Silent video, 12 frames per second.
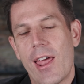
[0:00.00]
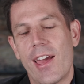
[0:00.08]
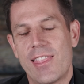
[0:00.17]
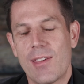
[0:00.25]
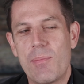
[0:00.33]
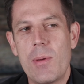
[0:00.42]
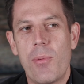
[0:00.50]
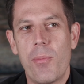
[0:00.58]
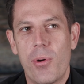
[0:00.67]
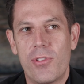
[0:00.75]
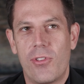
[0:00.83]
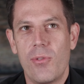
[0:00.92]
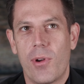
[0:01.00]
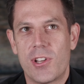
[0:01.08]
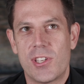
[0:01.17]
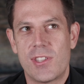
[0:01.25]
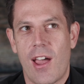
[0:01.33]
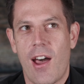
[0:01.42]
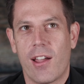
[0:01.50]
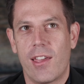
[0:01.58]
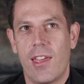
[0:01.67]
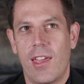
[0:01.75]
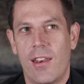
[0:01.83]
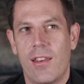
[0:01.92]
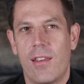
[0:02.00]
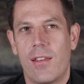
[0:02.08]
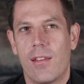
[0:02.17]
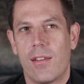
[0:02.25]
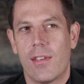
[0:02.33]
I think people put too much stock in